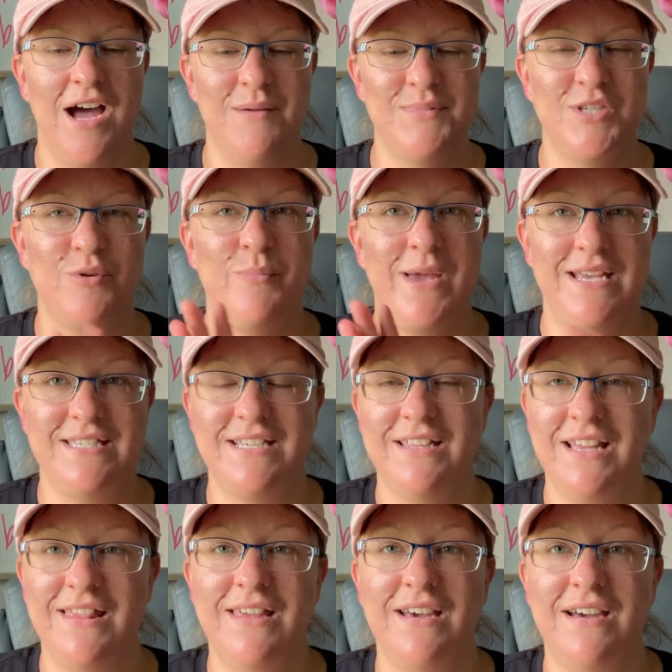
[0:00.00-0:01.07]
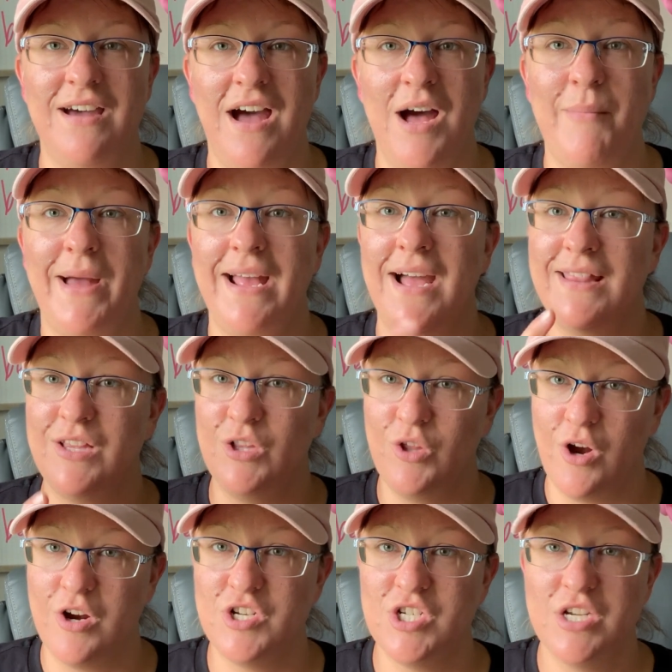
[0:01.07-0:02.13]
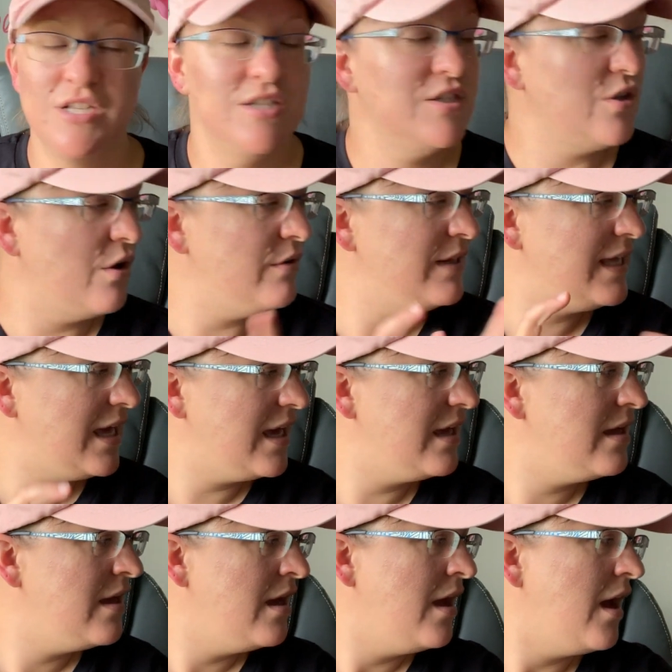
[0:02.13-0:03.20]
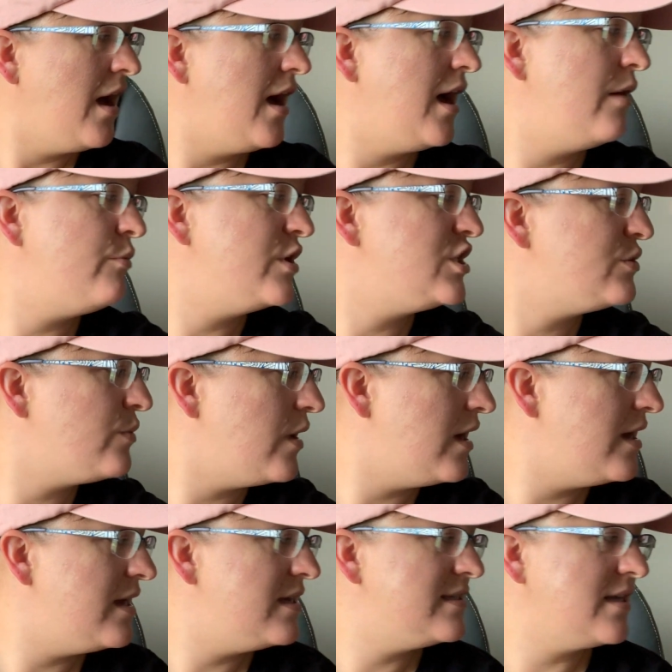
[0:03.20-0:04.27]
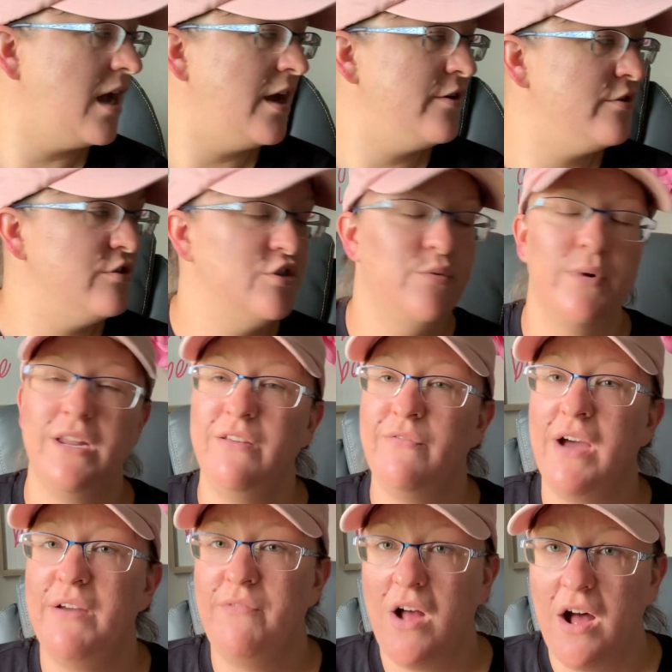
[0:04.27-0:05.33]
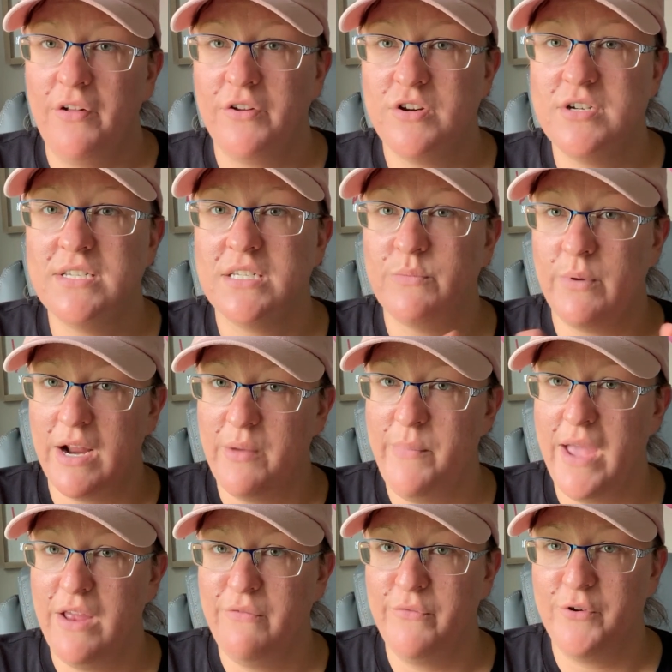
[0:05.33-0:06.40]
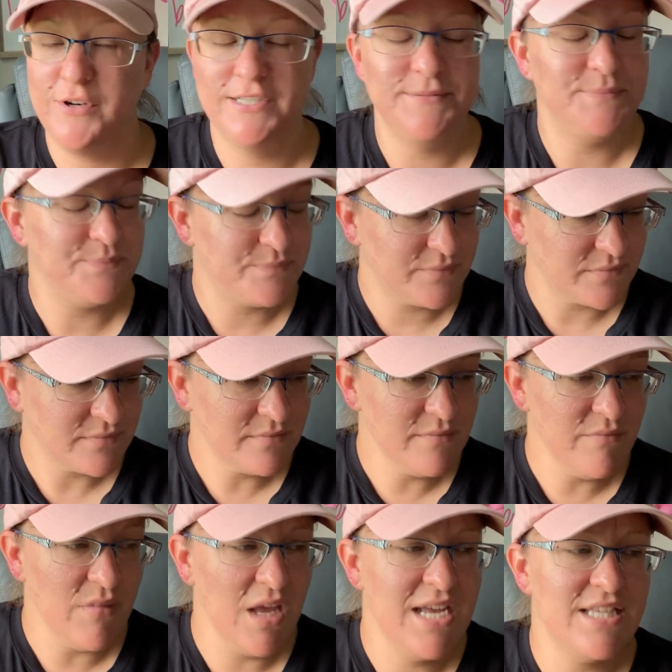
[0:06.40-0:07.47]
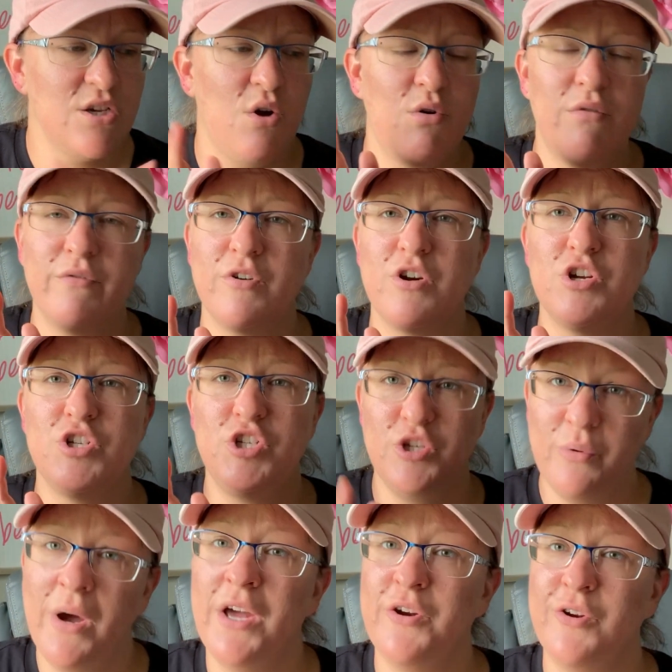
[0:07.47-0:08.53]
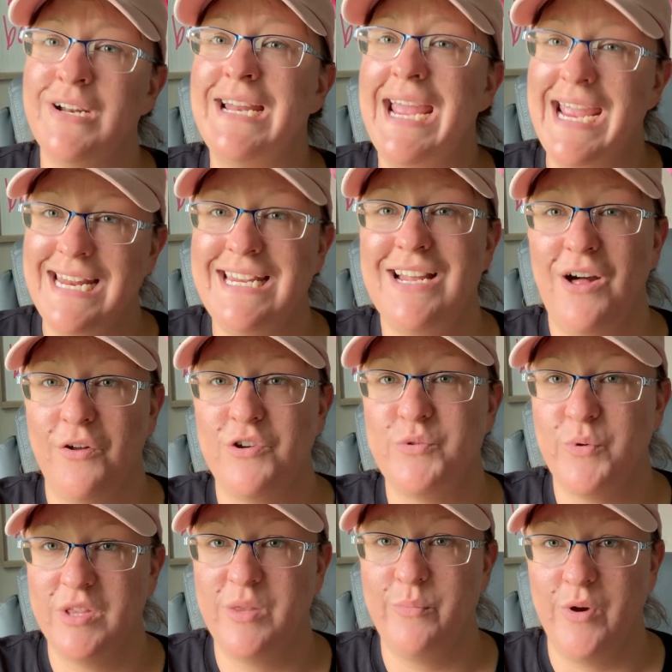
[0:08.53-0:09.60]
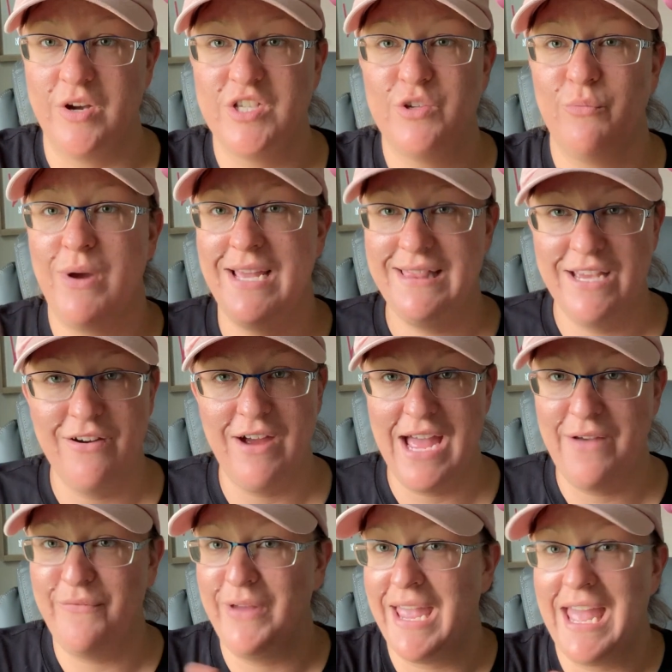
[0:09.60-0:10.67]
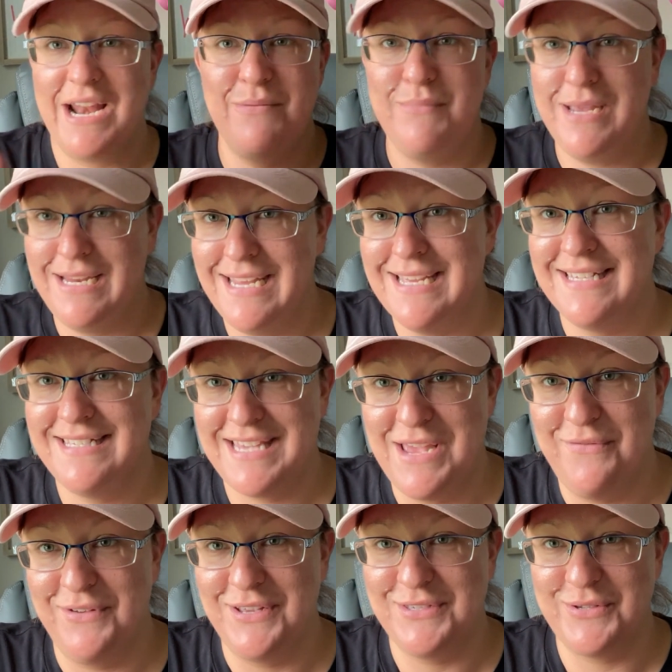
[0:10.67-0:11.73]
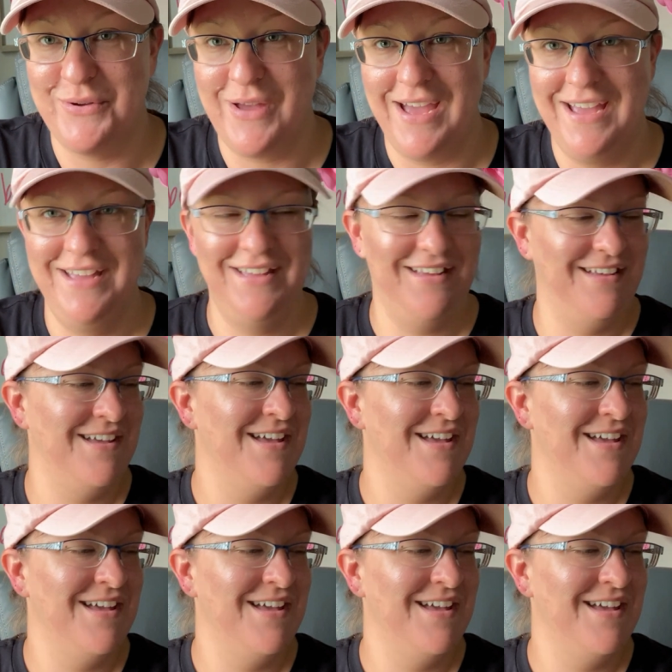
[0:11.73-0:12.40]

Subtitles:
So basically, I got the large consultant kit, which was $125 is what I paid for it. It's over $280 worth of books. So right there, I have like an immediate savings, okay?